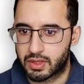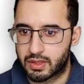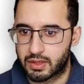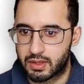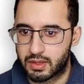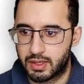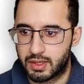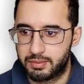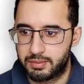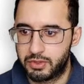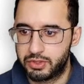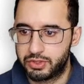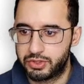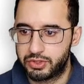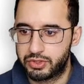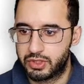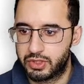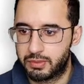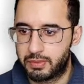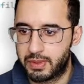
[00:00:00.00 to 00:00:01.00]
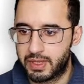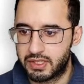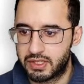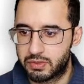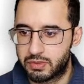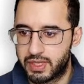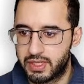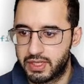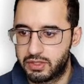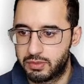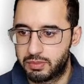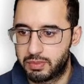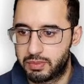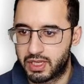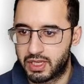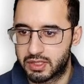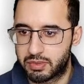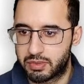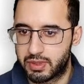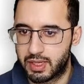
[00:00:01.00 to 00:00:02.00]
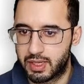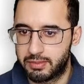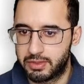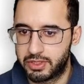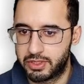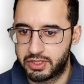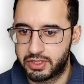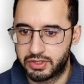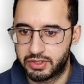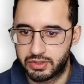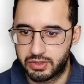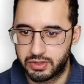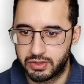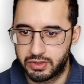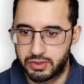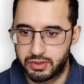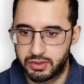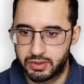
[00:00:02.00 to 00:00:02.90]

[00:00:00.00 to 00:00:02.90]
I'm not sure the best way to pass parameters to